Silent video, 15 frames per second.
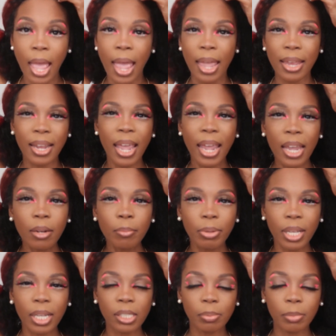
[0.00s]
And hand
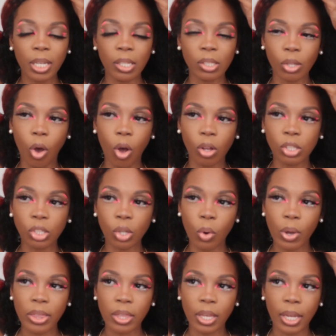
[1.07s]
placement is
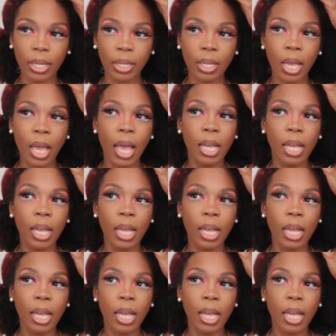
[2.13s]
also a thing.